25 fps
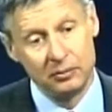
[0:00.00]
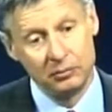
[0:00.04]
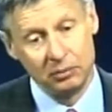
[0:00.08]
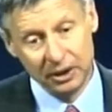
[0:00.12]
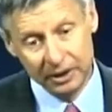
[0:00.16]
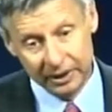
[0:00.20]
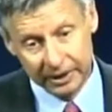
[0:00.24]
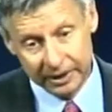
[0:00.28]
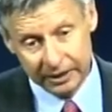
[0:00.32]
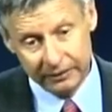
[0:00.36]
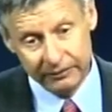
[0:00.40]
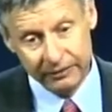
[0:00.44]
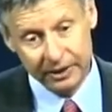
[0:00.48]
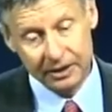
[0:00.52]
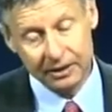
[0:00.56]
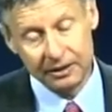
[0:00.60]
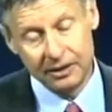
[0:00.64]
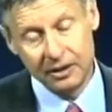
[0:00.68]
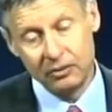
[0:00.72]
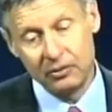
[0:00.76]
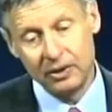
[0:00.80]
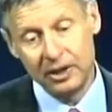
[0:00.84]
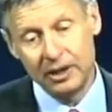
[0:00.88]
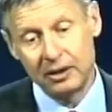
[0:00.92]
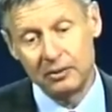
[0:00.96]
believing
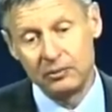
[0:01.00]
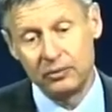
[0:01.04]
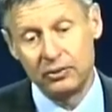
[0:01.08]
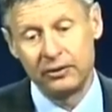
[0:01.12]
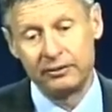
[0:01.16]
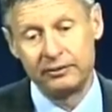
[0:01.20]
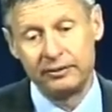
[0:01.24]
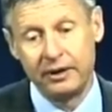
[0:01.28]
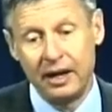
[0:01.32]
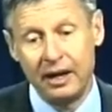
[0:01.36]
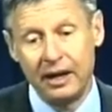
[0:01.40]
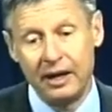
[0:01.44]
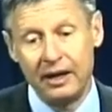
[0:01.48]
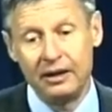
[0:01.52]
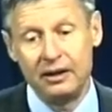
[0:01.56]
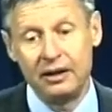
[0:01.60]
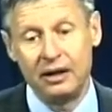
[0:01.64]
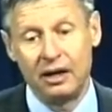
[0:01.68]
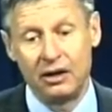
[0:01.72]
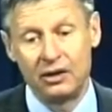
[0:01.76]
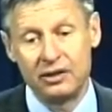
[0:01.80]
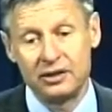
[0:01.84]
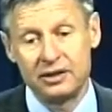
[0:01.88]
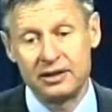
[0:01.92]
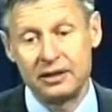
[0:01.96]
that we can provide
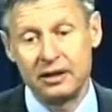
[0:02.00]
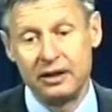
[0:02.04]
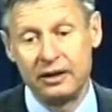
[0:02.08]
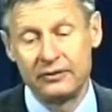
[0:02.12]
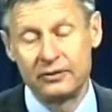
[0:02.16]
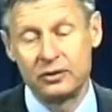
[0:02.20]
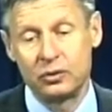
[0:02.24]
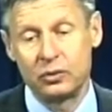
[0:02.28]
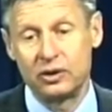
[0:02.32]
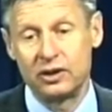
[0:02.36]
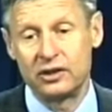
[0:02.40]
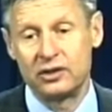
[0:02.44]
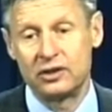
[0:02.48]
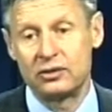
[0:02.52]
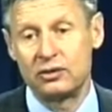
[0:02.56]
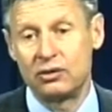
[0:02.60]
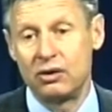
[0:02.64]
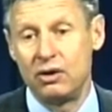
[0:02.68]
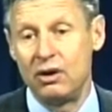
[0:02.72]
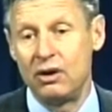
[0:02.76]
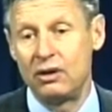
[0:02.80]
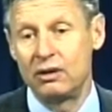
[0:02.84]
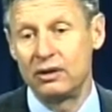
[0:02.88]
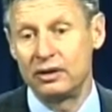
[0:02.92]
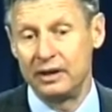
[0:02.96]
ourselves with a
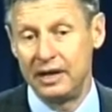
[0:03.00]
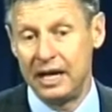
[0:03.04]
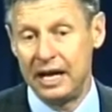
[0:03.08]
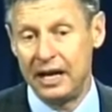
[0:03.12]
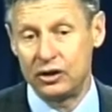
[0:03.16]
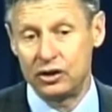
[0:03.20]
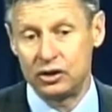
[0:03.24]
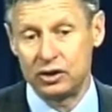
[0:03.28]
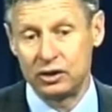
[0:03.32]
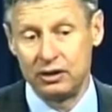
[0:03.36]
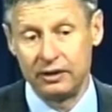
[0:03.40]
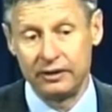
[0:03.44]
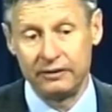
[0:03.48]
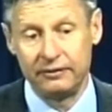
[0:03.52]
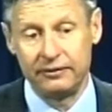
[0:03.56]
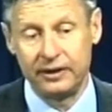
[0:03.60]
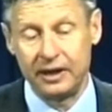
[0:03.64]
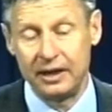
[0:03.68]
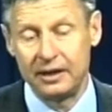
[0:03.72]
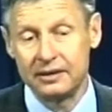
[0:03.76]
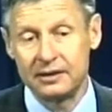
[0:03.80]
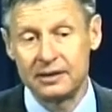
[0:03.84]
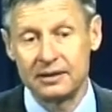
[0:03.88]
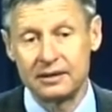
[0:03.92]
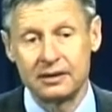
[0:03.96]
strong national
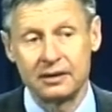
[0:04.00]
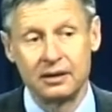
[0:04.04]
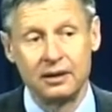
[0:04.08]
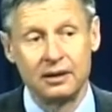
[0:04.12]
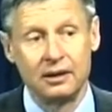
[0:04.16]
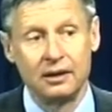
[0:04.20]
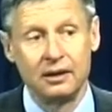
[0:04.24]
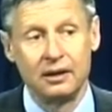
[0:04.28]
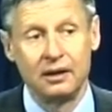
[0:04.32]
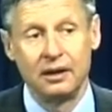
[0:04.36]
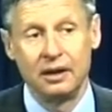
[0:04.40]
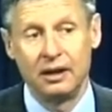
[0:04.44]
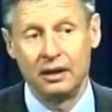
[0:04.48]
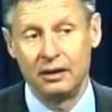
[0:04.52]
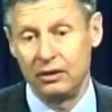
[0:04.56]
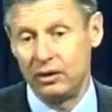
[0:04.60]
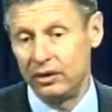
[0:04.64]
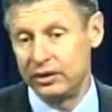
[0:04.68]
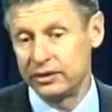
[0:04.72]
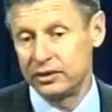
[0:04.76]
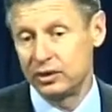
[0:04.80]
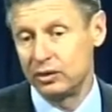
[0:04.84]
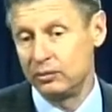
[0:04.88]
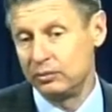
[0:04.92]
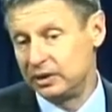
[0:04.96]
defense, and
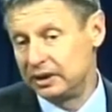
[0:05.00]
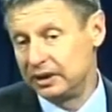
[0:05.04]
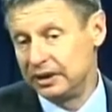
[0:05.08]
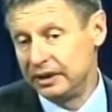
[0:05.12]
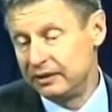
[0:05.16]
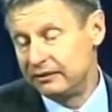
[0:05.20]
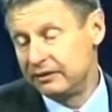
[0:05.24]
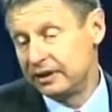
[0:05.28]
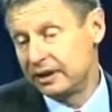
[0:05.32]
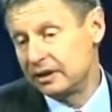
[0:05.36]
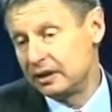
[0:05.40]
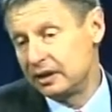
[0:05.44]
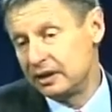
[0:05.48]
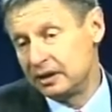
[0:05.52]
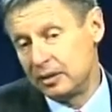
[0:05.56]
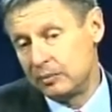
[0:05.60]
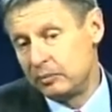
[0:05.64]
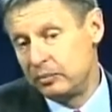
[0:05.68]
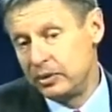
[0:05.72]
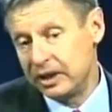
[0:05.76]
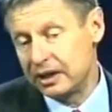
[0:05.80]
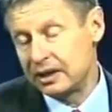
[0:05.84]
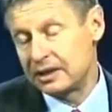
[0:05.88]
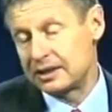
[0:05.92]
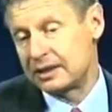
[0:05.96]
also believing that the
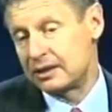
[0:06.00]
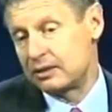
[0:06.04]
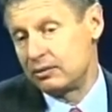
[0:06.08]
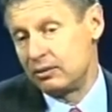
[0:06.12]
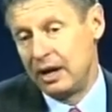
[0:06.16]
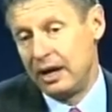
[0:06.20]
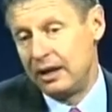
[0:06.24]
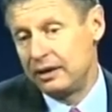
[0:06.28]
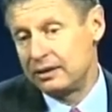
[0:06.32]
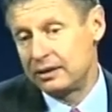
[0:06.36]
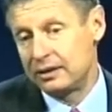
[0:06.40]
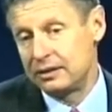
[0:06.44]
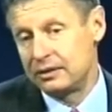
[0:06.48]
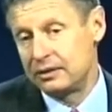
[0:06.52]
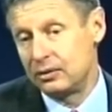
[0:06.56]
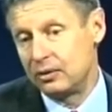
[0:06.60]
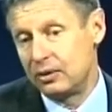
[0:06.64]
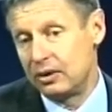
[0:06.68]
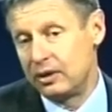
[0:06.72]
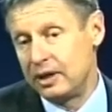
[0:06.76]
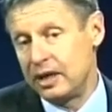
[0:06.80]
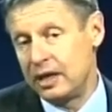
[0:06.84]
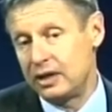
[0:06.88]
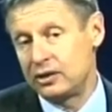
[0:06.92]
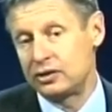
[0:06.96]
biggest threat to
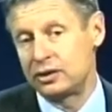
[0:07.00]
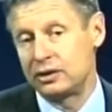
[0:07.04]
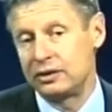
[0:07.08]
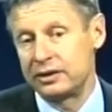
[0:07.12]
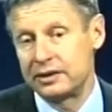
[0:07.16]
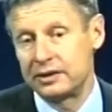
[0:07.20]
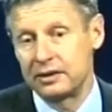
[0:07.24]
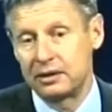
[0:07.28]
our national